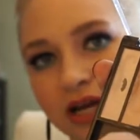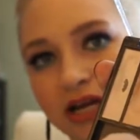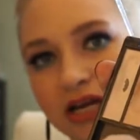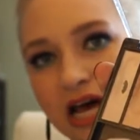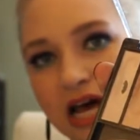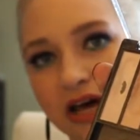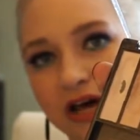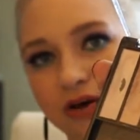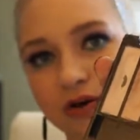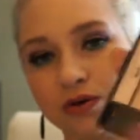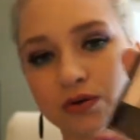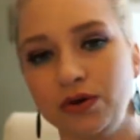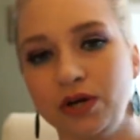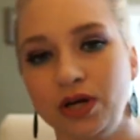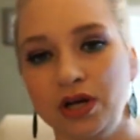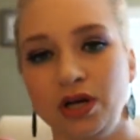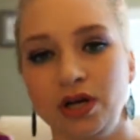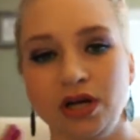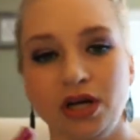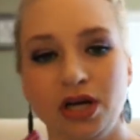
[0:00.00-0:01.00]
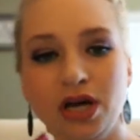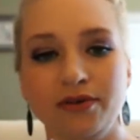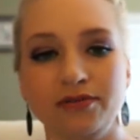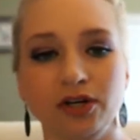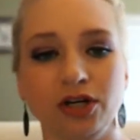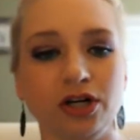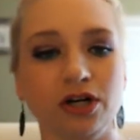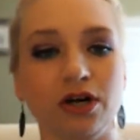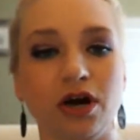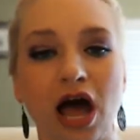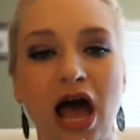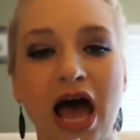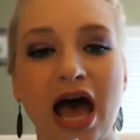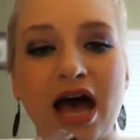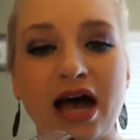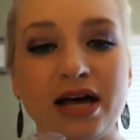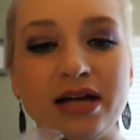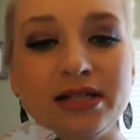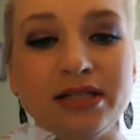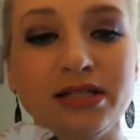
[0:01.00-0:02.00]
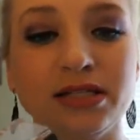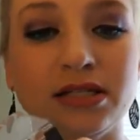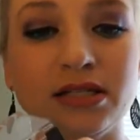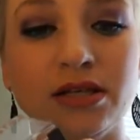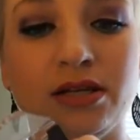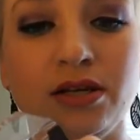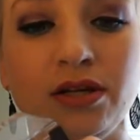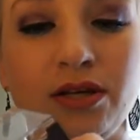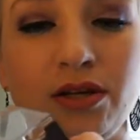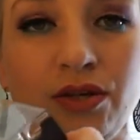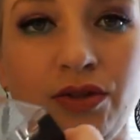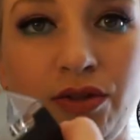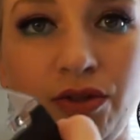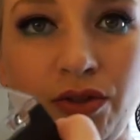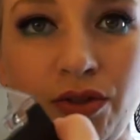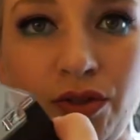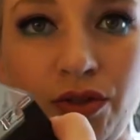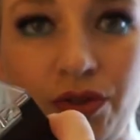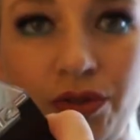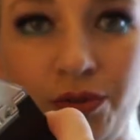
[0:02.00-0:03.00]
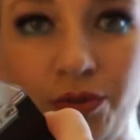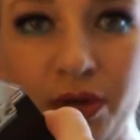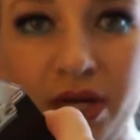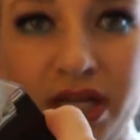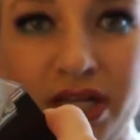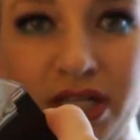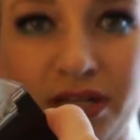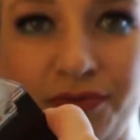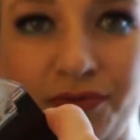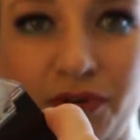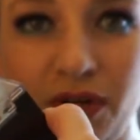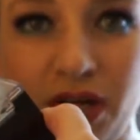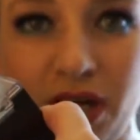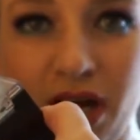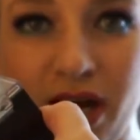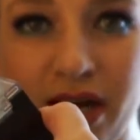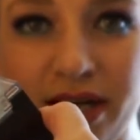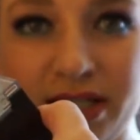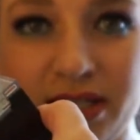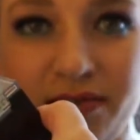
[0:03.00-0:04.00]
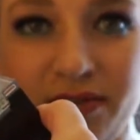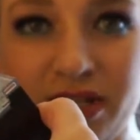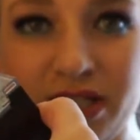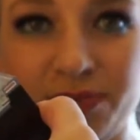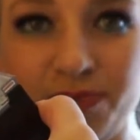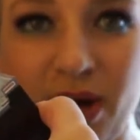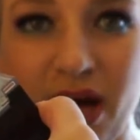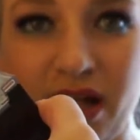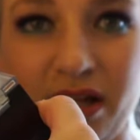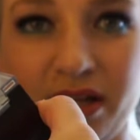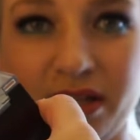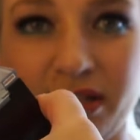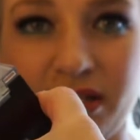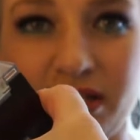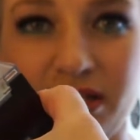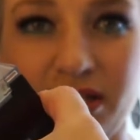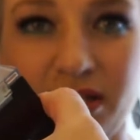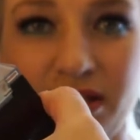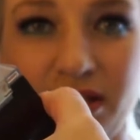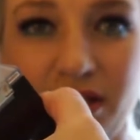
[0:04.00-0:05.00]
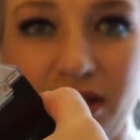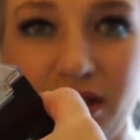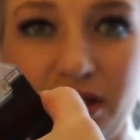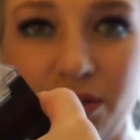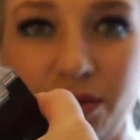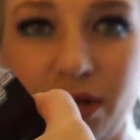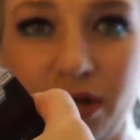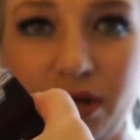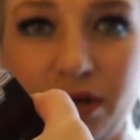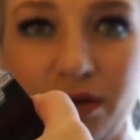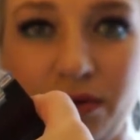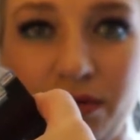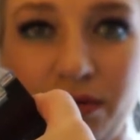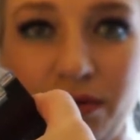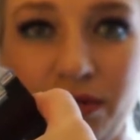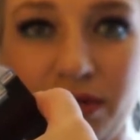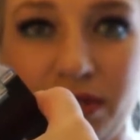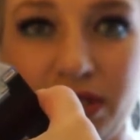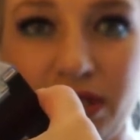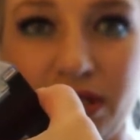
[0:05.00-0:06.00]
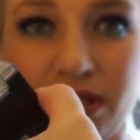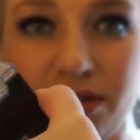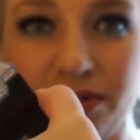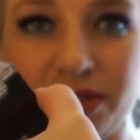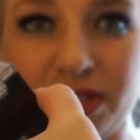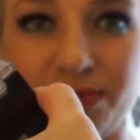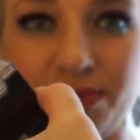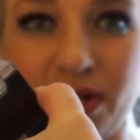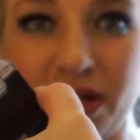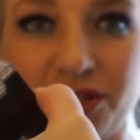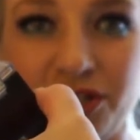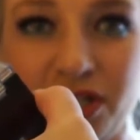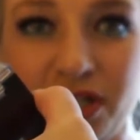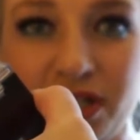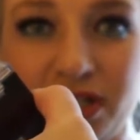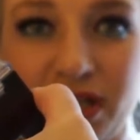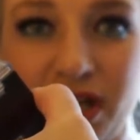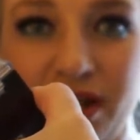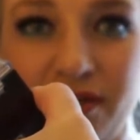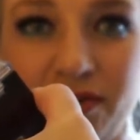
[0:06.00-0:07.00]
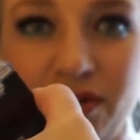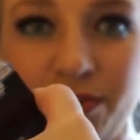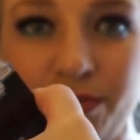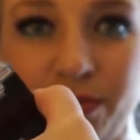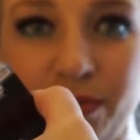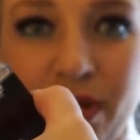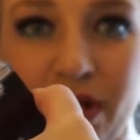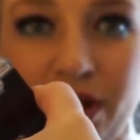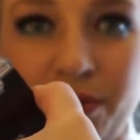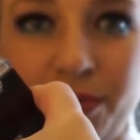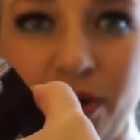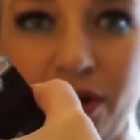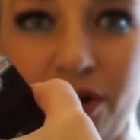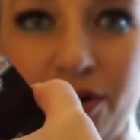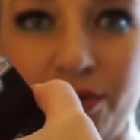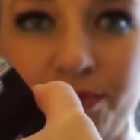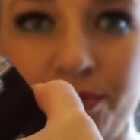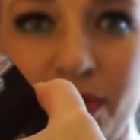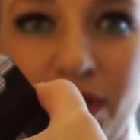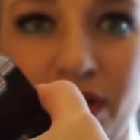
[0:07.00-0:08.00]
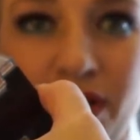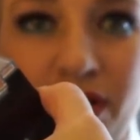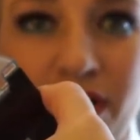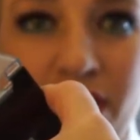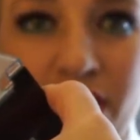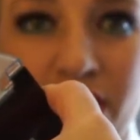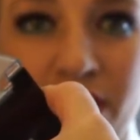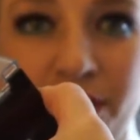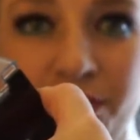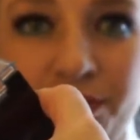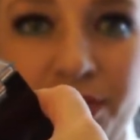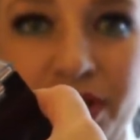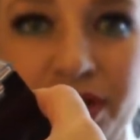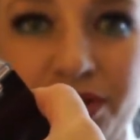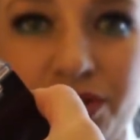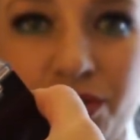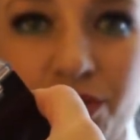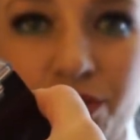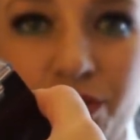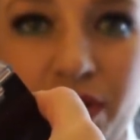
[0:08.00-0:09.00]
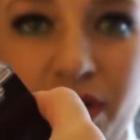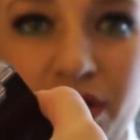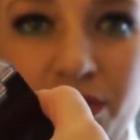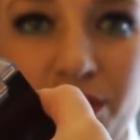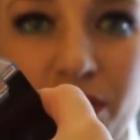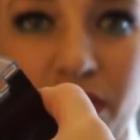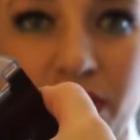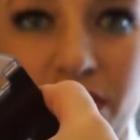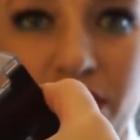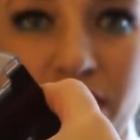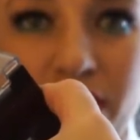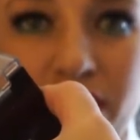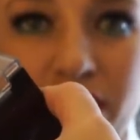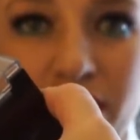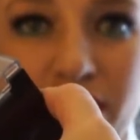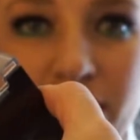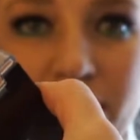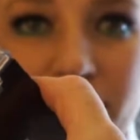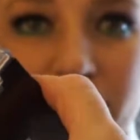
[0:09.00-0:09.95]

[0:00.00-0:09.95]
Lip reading: Now, CoverGirl has 3 different kinds of these palettes. There we go. It's a little splotchy because I have it on the back of my arm. But these are really, really good.